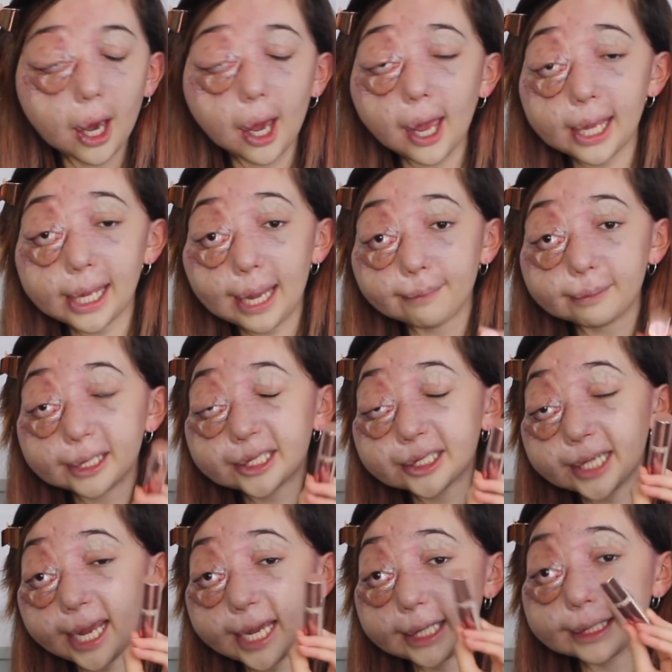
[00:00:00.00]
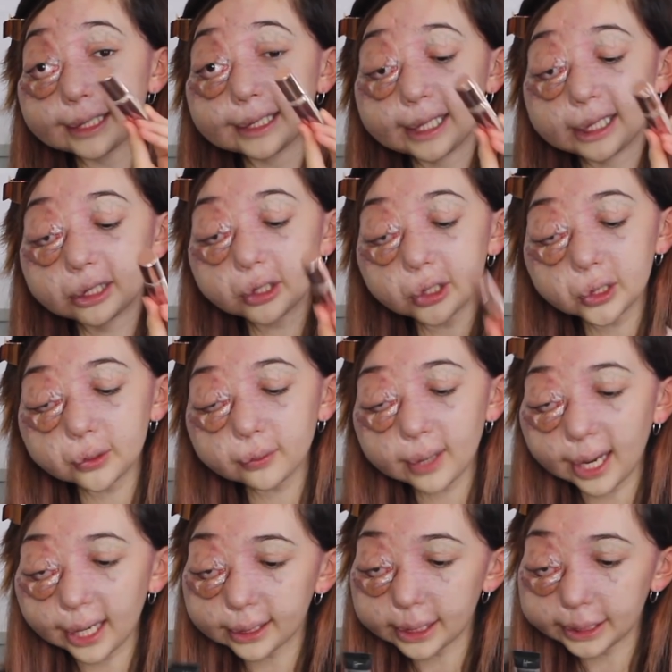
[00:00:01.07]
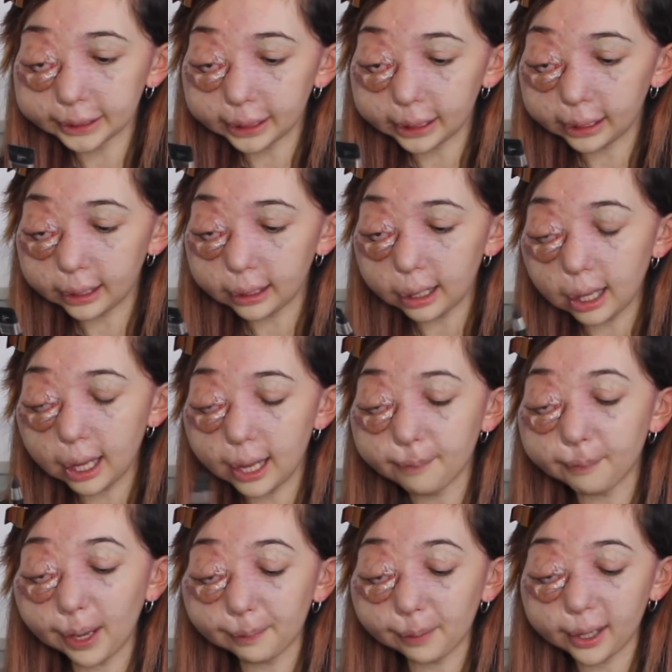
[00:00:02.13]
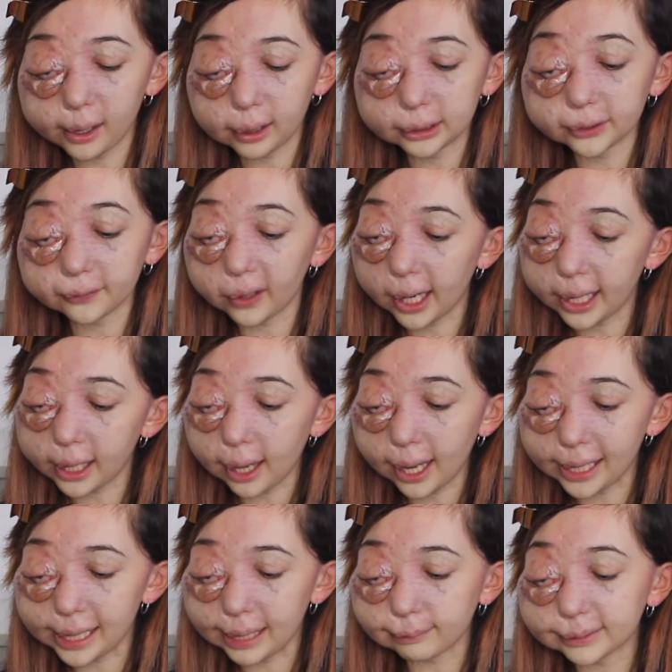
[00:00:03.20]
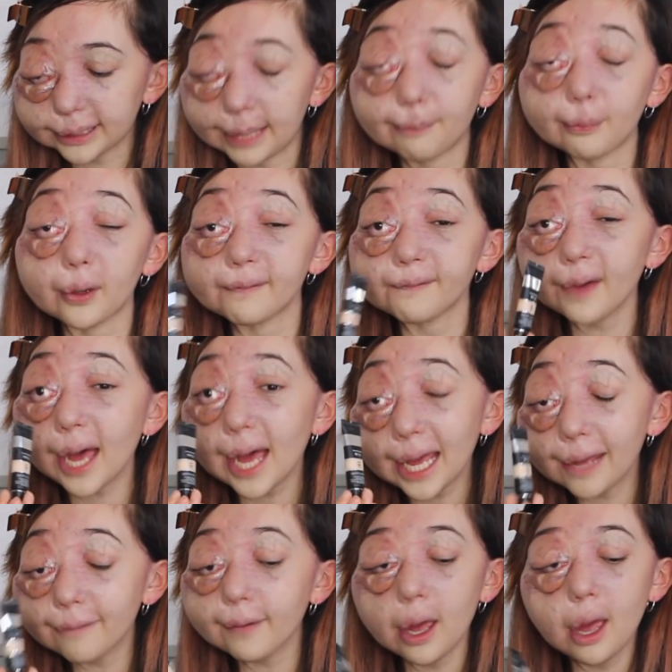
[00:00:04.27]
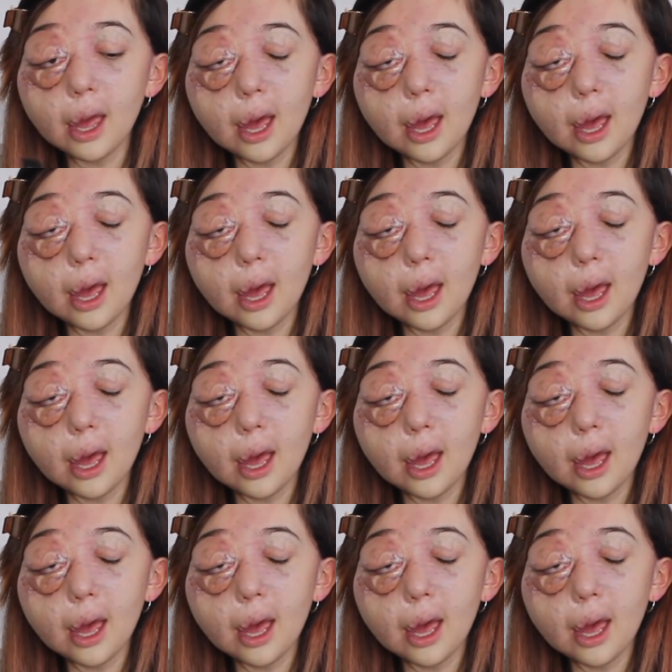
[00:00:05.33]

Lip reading: I am the shade C2, and in the Bye Bye Under Eye, I am 10.5.